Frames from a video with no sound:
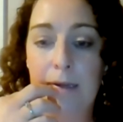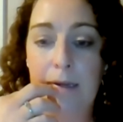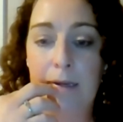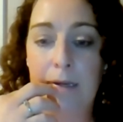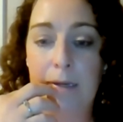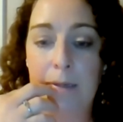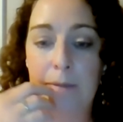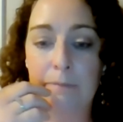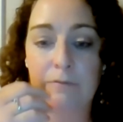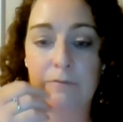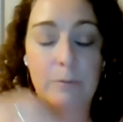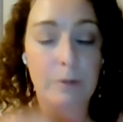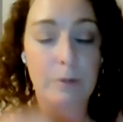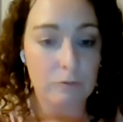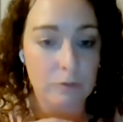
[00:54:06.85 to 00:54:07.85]
uh,
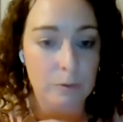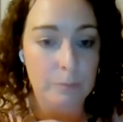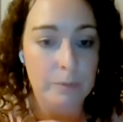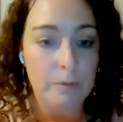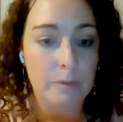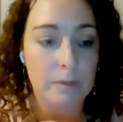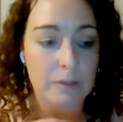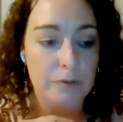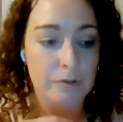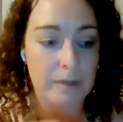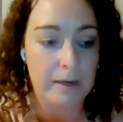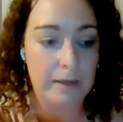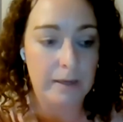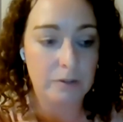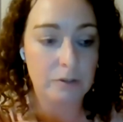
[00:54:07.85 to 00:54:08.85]
from a group who are
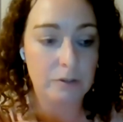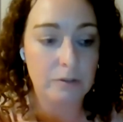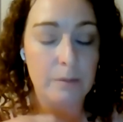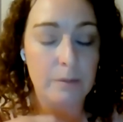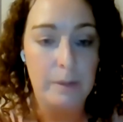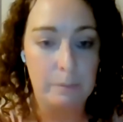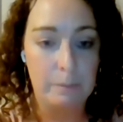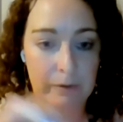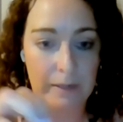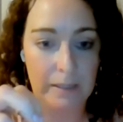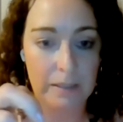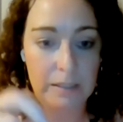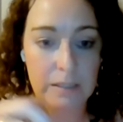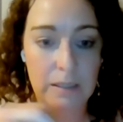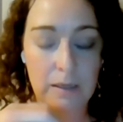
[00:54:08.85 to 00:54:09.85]
trying to commemorate